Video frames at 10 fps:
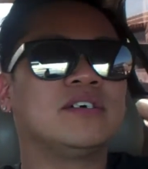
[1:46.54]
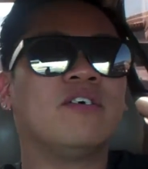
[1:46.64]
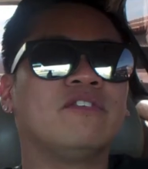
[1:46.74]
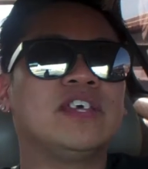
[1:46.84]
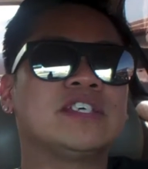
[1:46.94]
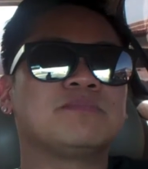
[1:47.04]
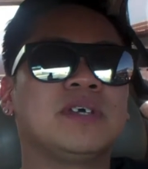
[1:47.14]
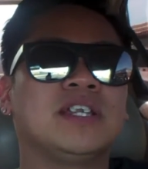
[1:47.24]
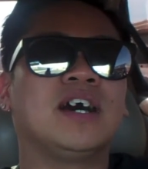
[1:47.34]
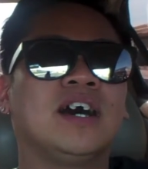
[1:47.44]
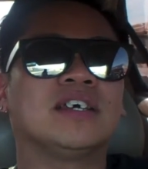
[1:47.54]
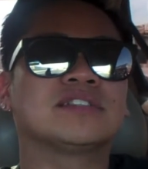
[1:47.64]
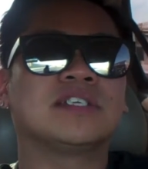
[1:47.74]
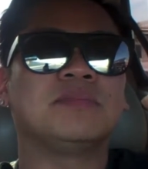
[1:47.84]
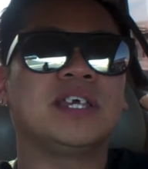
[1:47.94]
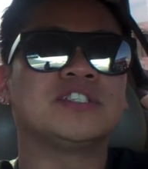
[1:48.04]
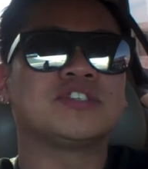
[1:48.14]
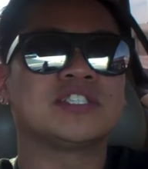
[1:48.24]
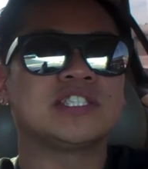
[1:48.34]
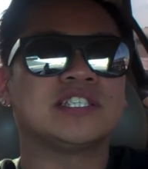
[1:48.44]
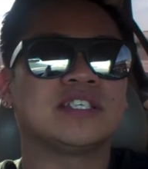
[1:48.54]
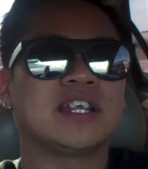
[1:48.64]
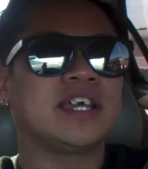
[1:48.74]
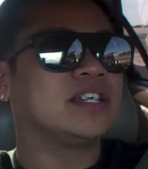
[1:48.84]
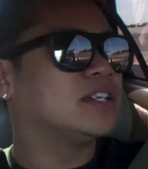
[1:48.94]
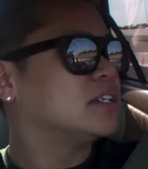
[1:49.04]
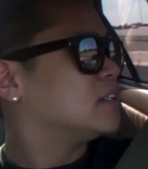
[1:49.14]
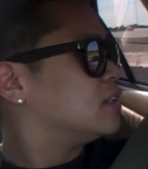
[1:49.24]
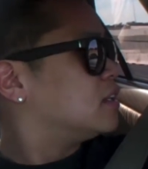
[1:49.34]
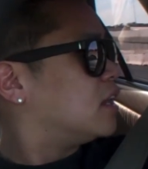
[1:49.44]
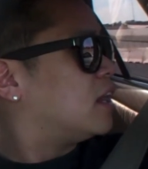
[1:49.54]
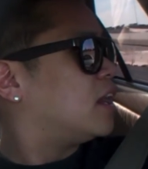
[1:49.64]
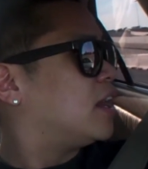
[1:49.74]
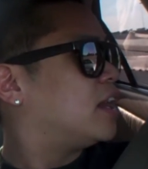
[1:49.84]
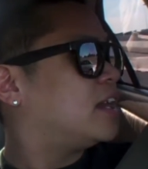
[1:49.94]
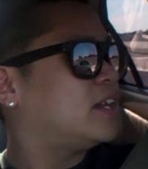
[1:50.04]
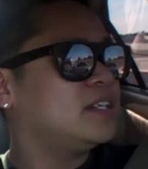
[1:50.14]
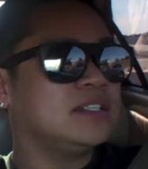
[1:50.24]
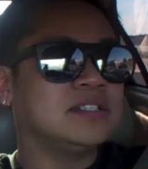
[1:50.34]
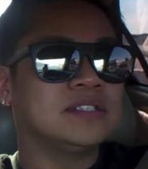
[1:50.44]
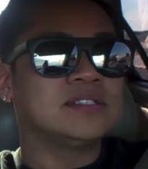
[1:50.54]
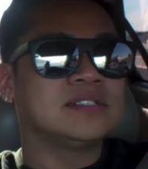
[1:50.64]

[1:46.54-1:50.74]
Hopefully it's been, uh, it's gonna be interesting tonight. Bye.